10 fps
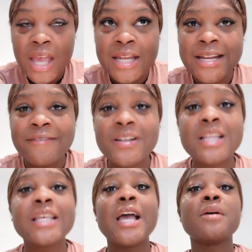It
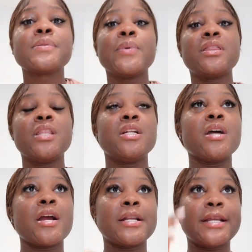definitely helps with the
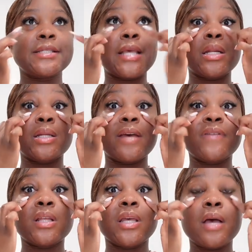darkness and it
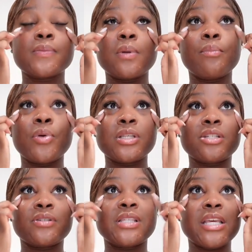definitely helps with
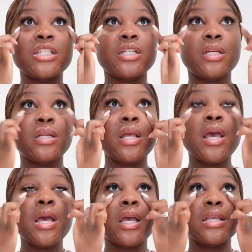moisturization
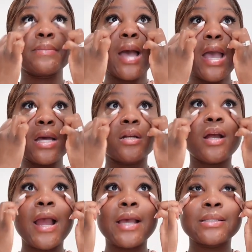because my under
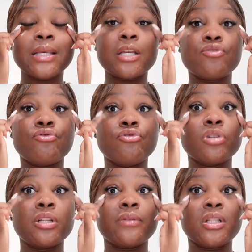eyes get
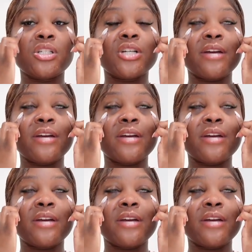really, really dry